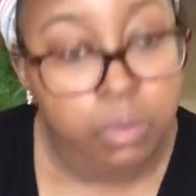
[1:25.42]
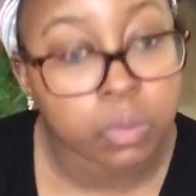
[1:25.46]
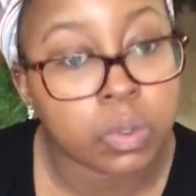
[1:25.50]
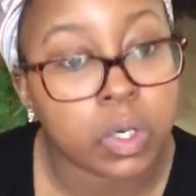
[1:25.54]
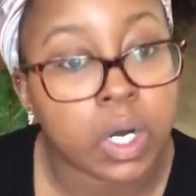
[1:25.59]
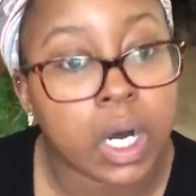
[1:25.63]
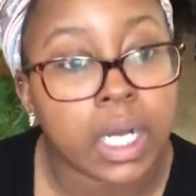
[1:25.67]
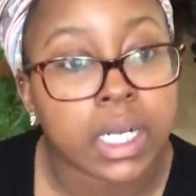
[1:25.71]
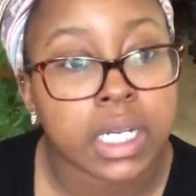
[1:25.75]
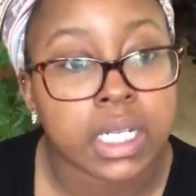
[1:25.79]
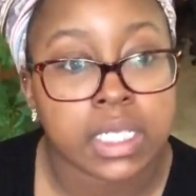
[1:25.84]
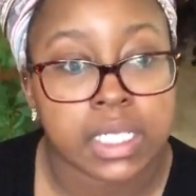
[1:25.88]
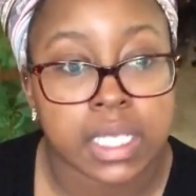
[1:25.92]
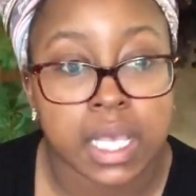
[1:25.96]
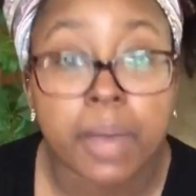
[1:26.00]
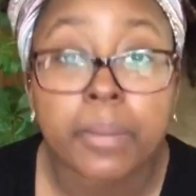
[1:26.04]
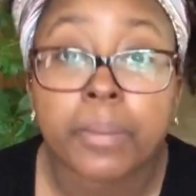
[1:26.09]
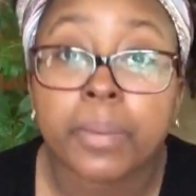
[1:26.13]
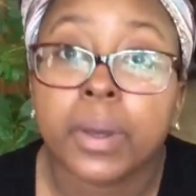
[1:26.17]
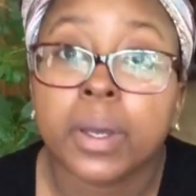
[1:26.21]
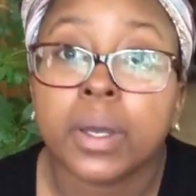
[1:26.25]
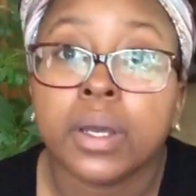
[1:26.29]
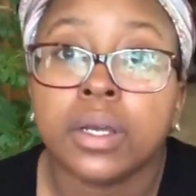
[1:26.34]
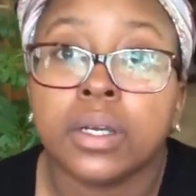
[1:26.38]
we'll unzip.
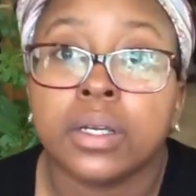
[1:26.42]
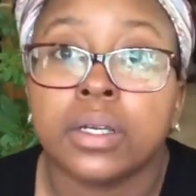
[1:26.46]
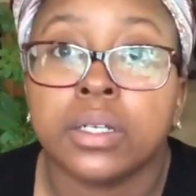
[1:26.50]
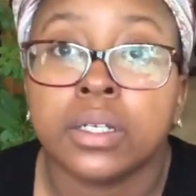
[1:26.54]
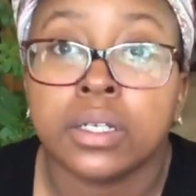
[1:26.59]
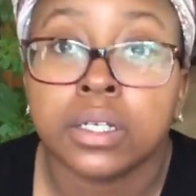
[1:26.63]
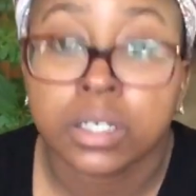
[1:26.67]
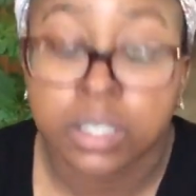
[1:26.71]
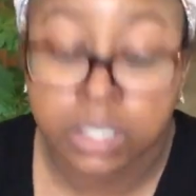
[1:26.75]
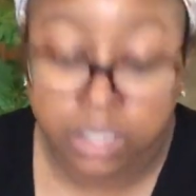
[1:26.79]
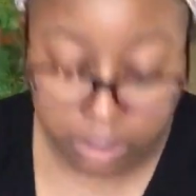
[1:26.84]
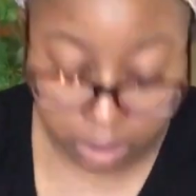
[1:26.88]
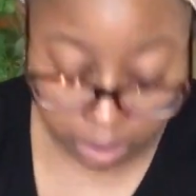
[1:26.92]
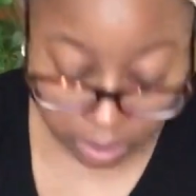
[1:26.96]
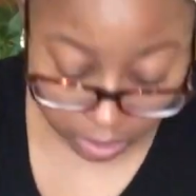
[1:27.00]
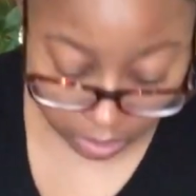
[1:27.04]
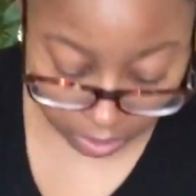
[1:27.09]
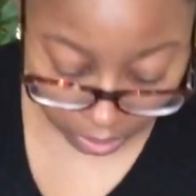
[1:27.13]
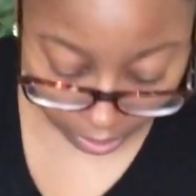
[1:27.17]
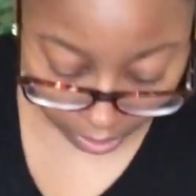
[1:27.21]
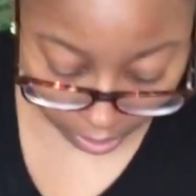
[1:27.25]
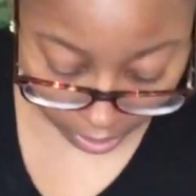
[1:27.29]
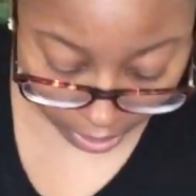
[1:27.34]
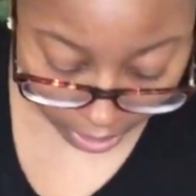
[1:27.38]

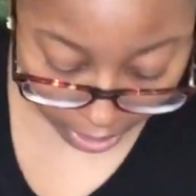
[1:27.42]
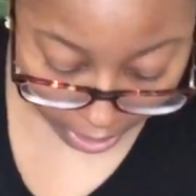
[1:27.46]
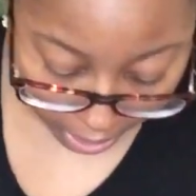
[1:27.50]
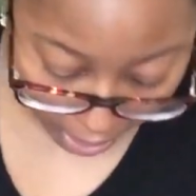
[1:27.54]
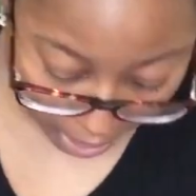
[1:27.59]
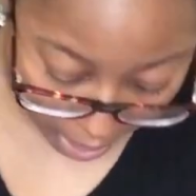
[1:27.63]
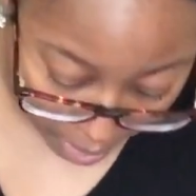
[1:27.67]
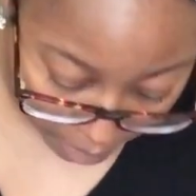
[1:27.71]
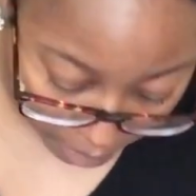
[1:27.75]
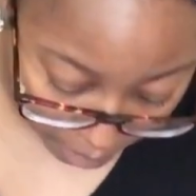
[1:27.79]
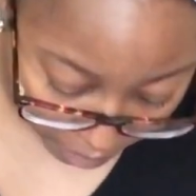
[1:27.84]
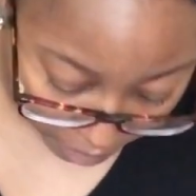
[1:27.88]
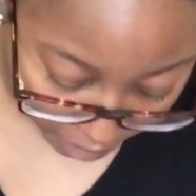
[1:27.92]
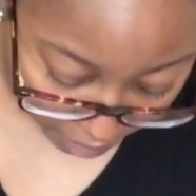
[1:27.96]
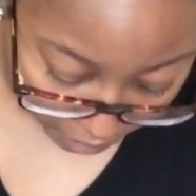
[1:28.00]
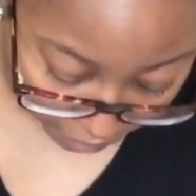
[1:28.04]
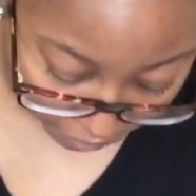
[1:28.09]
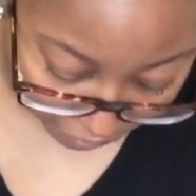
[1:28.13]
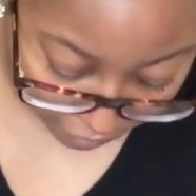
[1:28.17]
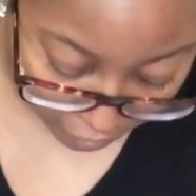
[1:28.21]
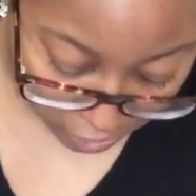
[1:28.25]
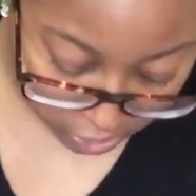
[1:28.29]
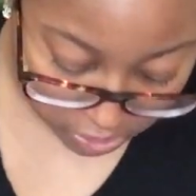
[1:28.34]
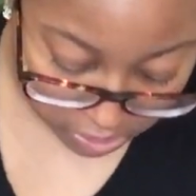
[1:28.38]
Um,
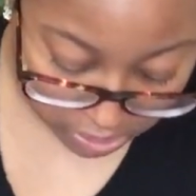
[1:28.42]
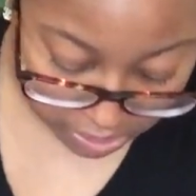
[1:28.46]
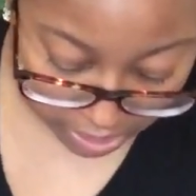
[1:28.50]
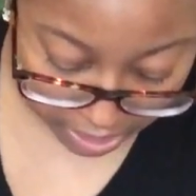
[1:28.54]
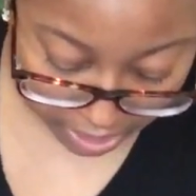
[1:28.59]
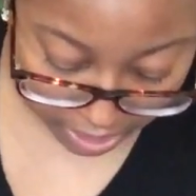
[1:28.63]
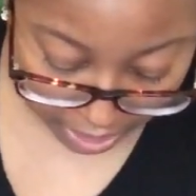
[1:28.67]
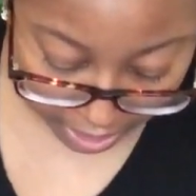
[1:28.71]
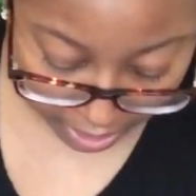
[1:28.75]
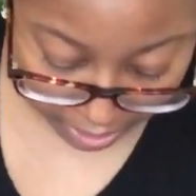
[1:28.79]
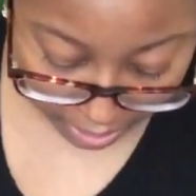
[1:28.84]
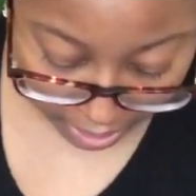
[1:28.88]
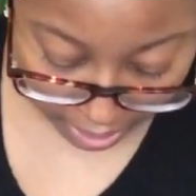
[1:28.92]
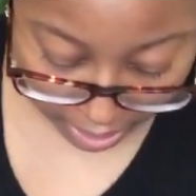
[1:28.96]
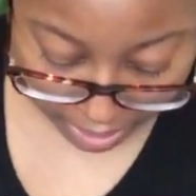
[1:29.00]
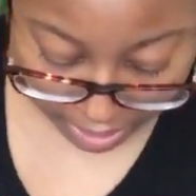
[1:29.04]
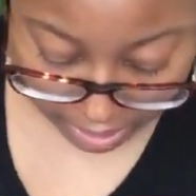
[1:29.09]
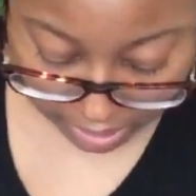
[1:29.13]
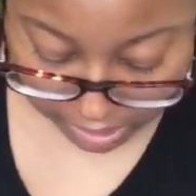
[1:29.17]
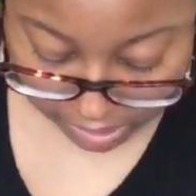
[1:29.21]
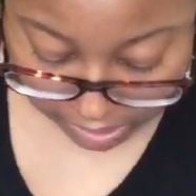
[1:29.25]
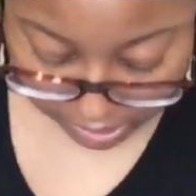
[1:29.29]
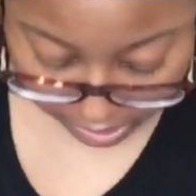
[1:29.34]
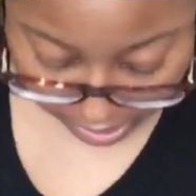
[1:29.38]
first thing I kind
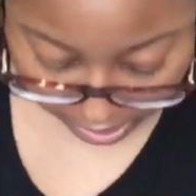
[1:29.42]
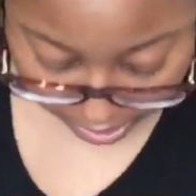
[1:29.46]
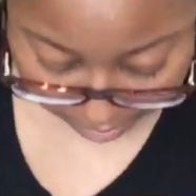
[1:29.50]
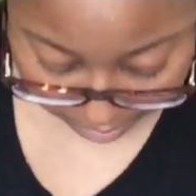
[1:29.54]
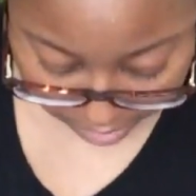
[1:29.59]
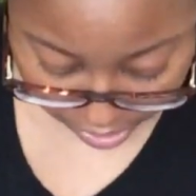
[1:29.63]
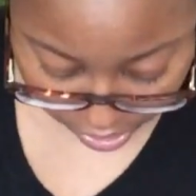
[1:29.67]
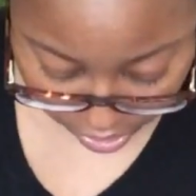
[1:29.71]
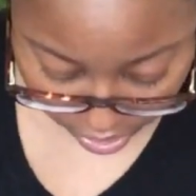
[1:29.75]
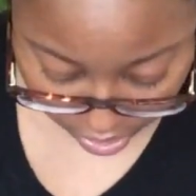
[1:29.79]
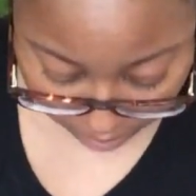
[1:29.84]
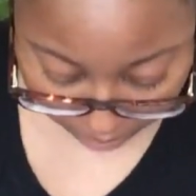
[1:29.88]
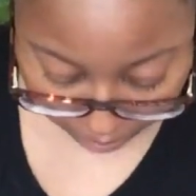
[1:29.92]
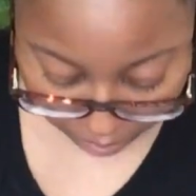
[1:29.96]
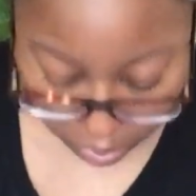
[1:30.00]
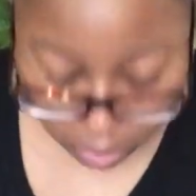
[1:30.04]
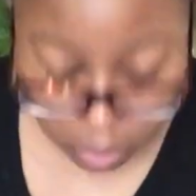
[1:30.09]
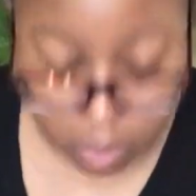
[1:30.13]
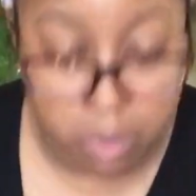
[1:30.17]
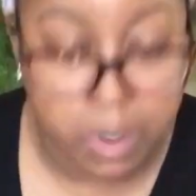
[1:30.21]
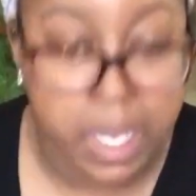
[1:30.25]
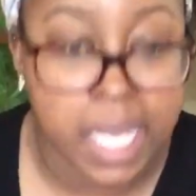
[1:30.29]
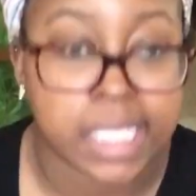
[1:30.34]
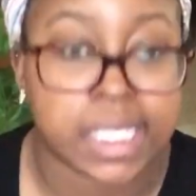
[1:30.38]
of see, I'm just going to
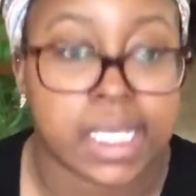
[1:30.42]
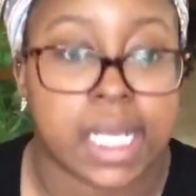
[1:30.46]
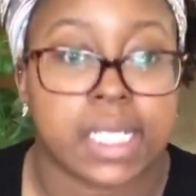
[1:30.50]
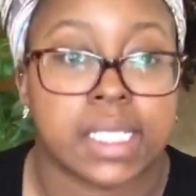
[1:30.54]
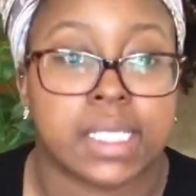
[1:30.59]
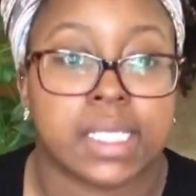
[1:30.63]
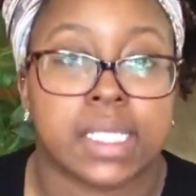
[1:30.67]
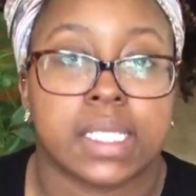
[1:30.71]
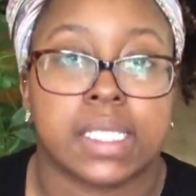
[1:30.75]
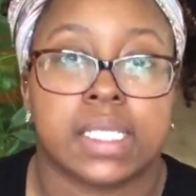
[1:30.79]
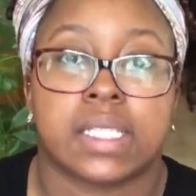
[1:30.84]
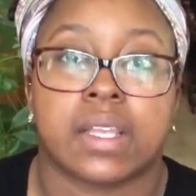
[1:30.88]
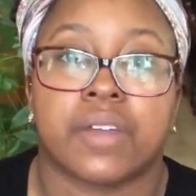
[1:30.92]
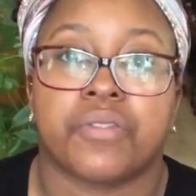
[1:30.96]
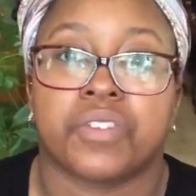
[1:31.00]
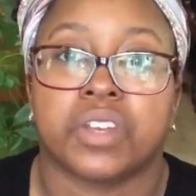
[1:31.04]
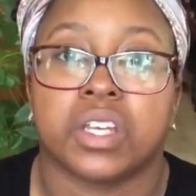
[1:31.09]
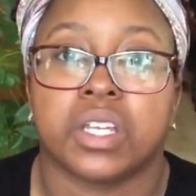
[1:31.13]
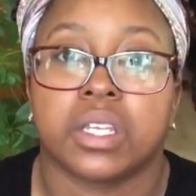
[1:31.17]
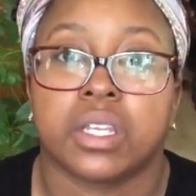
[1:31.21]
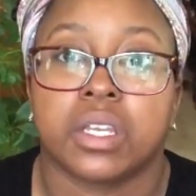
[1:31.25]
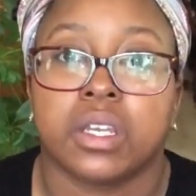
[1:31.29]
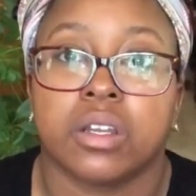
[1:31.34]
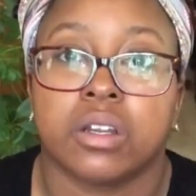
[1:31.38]
pull as I see stuff
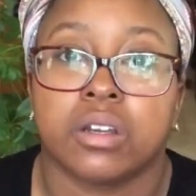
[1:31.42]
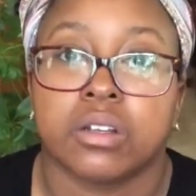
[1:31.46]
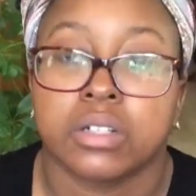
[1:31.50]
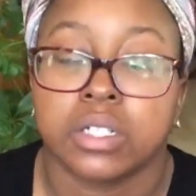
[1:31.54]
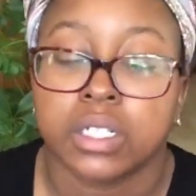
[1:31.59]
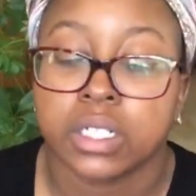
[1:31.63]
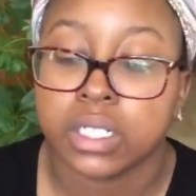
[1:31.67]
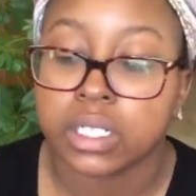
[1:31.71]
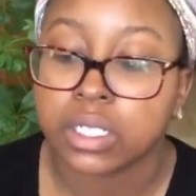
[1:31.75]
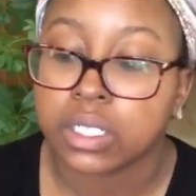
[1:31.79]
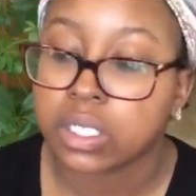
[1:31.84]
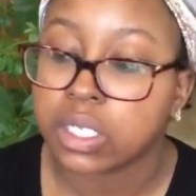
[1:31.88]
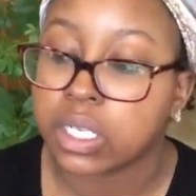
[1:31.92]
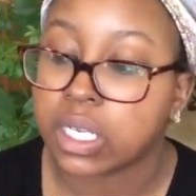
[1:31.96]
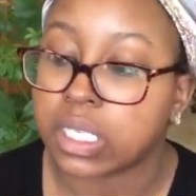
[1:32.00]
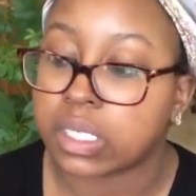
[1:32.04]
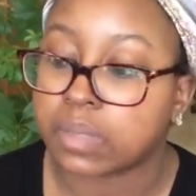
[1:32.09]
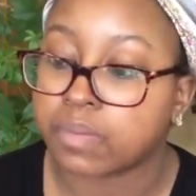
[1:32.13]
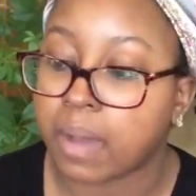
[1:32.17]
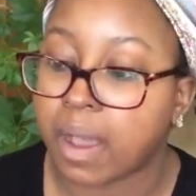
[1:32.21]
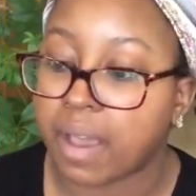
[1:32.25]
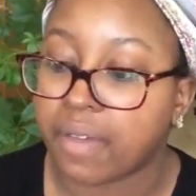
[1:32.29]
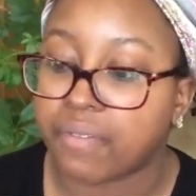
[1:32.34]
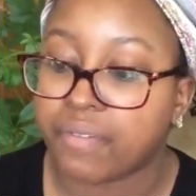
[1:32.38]
in here,
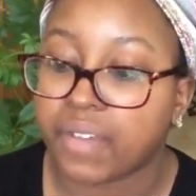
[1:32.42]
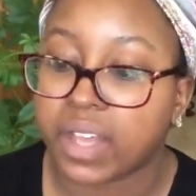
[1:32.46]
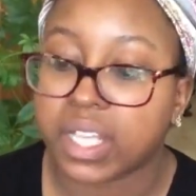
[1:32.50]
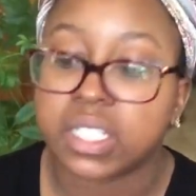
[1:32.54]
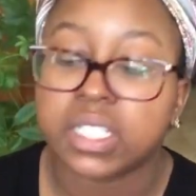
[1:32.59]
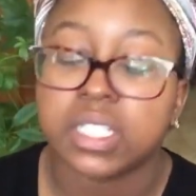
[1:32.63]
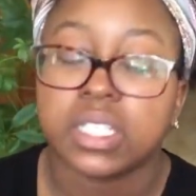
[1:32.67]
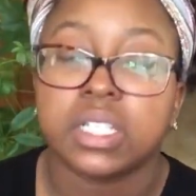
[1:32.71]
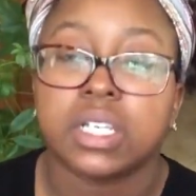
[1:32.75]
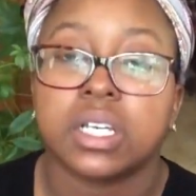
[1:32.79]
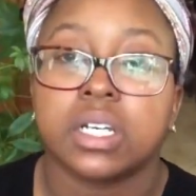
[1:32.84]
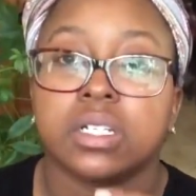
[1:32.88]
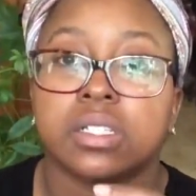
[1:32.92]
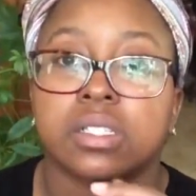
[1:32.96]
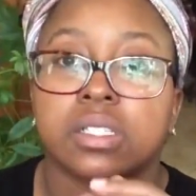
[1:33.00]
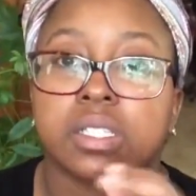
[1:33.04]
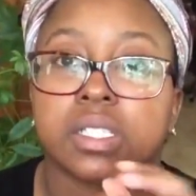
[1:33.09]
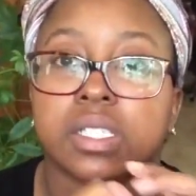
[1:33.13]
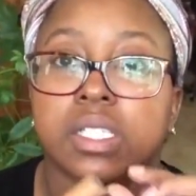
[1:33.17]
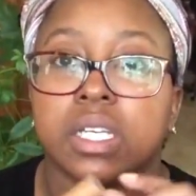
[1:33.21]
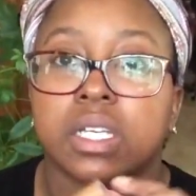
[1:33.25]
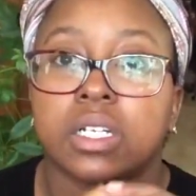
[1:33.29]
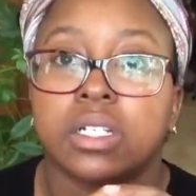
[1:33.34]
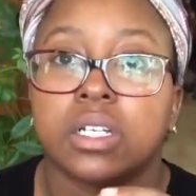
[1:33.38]
is my Fenty
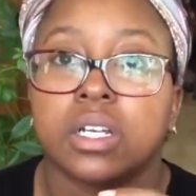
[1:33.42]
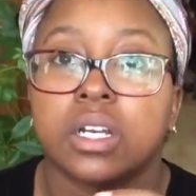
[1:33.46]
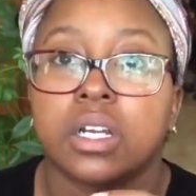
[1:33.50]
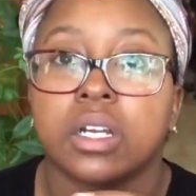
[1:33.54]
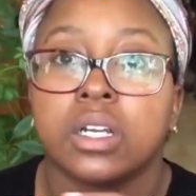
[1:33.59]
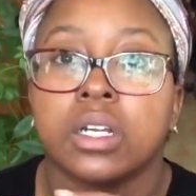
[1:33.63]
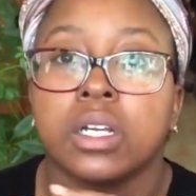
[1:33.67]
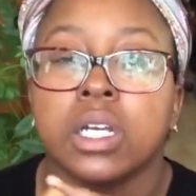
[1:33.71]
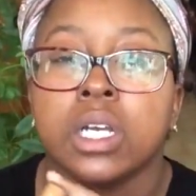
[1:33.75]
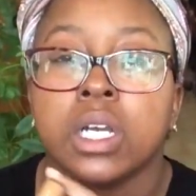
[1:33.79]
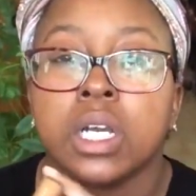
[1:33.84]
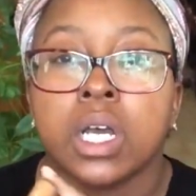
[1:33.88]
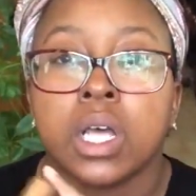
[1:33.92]
Concealer.